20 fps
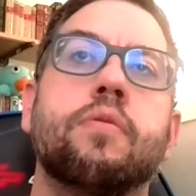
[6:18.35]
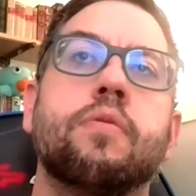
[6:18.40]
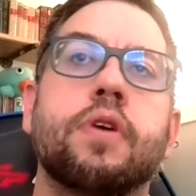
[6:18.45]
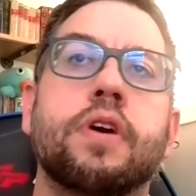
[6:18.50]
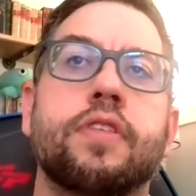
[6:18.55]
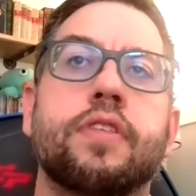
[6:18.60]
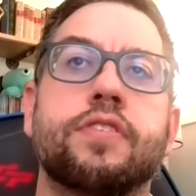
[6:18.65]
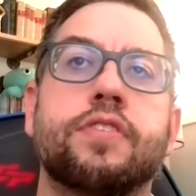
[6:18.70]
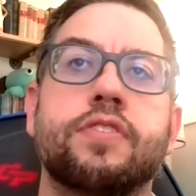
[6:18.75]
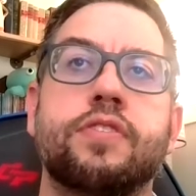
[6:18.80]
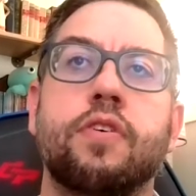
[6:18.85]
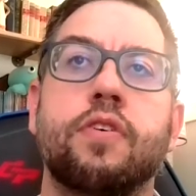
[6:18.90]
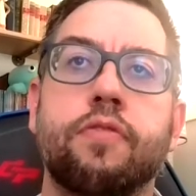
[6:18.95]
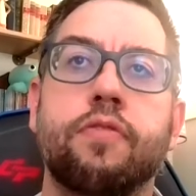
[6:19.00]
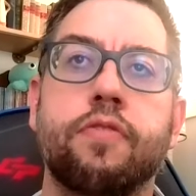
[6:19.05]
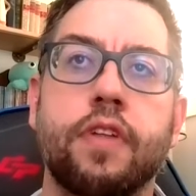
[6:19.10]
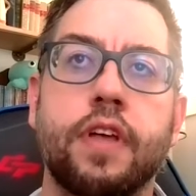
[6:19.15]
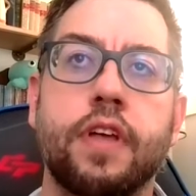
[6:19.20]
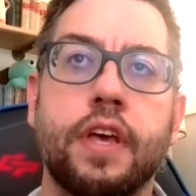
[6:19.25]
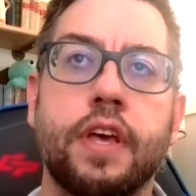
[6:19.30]
with
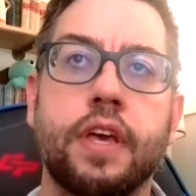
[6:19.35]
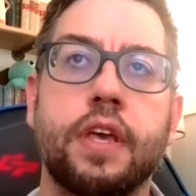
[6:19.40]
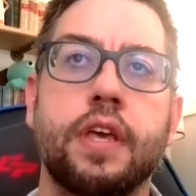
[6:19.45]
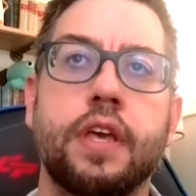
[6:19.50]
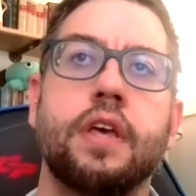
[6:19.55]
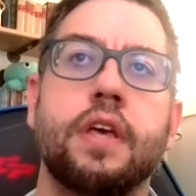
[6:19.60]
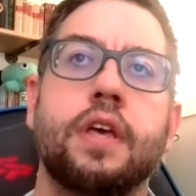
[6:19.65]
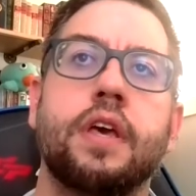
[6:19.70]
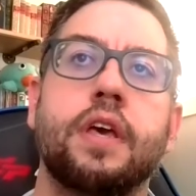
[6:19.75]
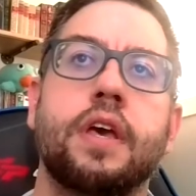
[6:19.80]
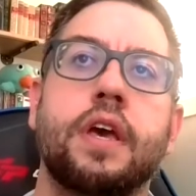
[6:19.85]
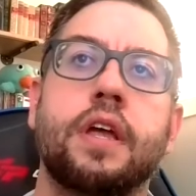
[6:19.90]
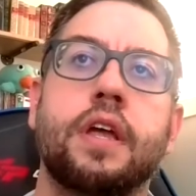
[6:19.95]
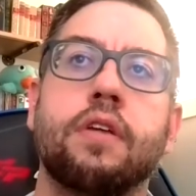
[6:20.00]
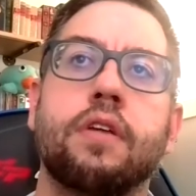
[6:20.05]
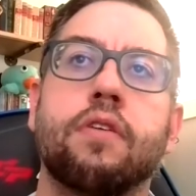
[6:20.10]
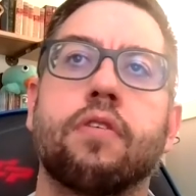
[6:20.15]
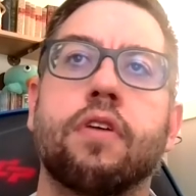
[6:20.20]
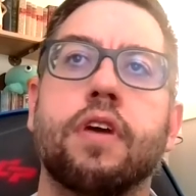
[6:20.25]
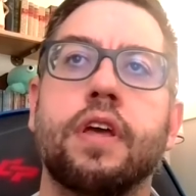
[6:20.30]
Snowflake
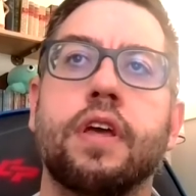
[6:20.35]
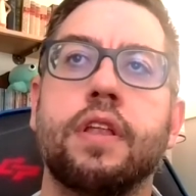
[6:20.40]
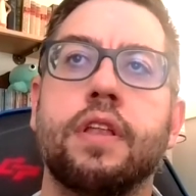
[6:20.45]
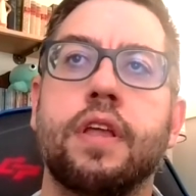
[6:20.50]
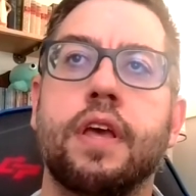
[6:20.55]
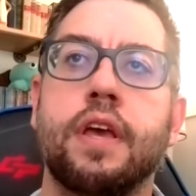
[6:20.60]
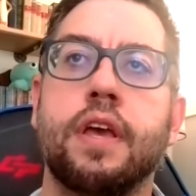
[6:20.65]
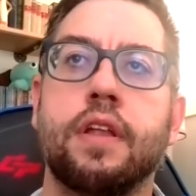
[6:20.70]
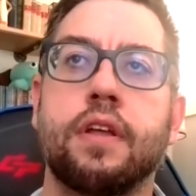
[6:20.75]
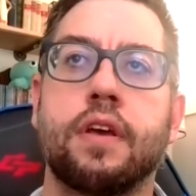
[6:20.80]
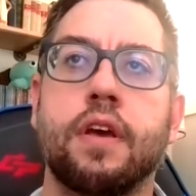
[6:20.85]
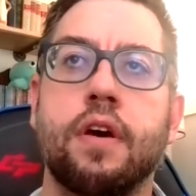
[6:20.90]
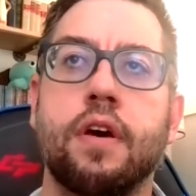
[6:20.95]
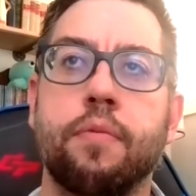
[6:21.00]
and great data